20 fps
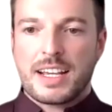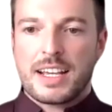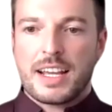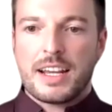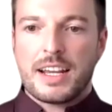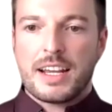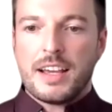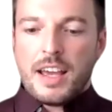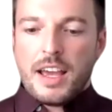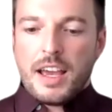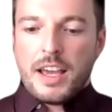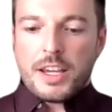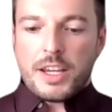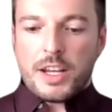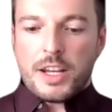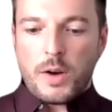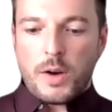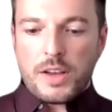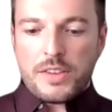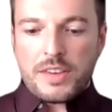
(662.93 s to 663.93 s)
And,
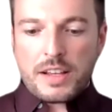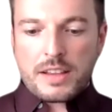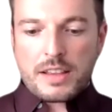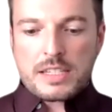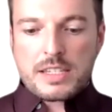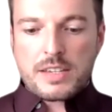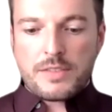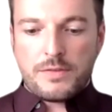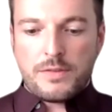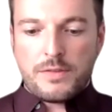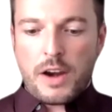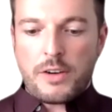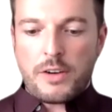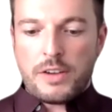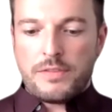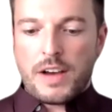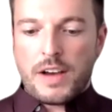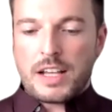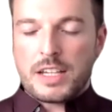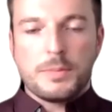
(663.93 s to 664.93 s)
I think that's a very
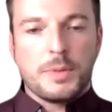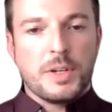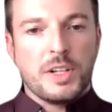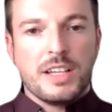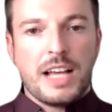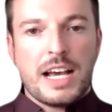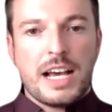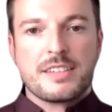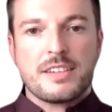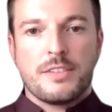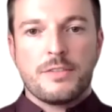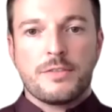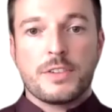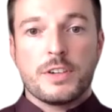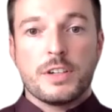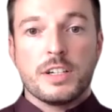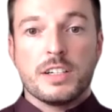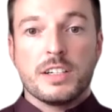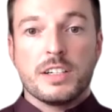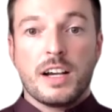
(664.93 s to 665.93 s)
valuable lesson
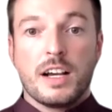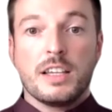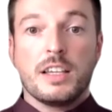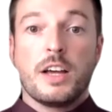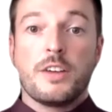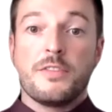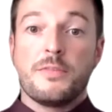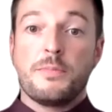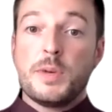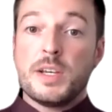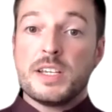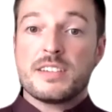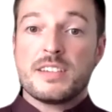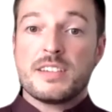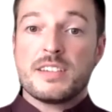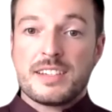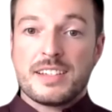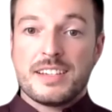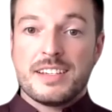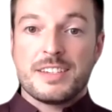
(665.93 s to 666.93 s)
for a lot of
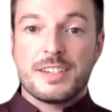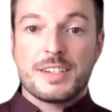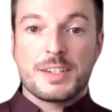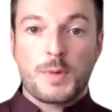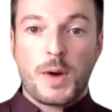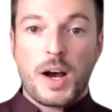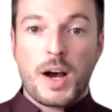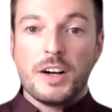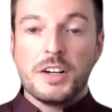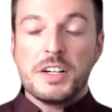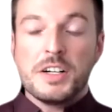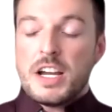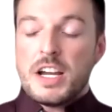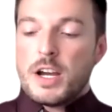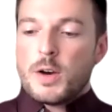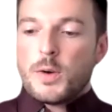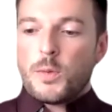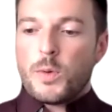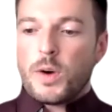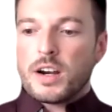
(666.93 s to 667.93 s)
businesses as well,
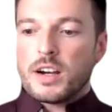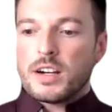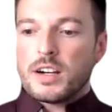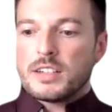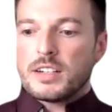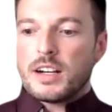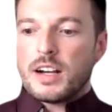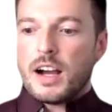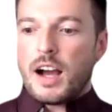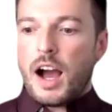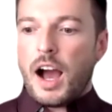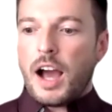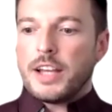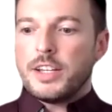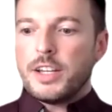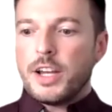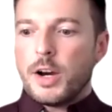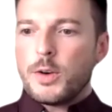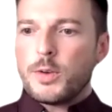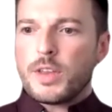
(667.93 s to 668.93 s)
where I
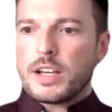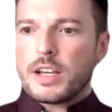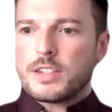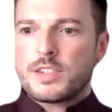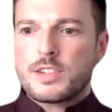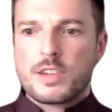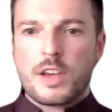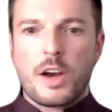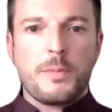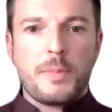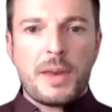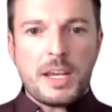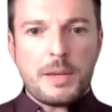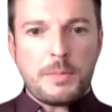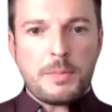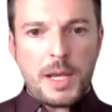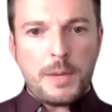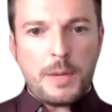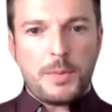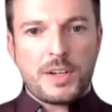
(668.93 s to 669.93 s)
know that so many
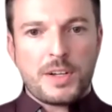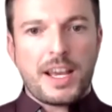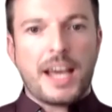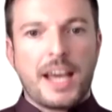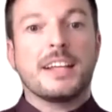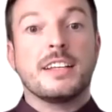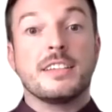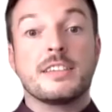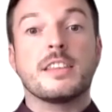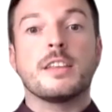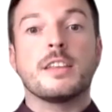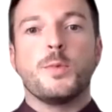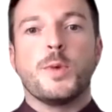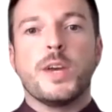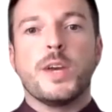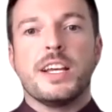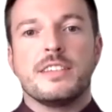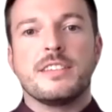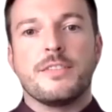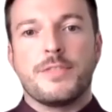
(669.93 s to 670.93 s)
people get into the
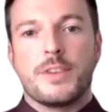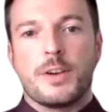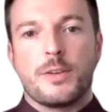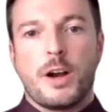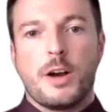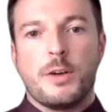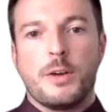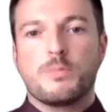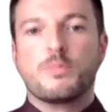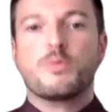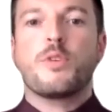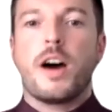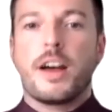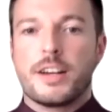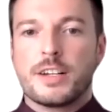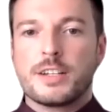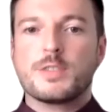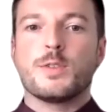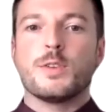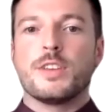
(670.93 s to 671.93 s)
weeds of their own
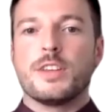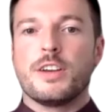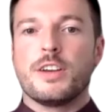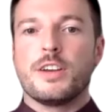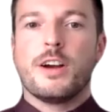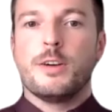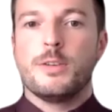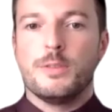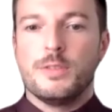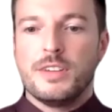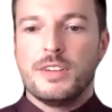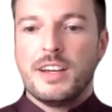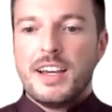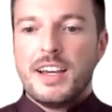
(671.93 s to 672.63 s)
product or their own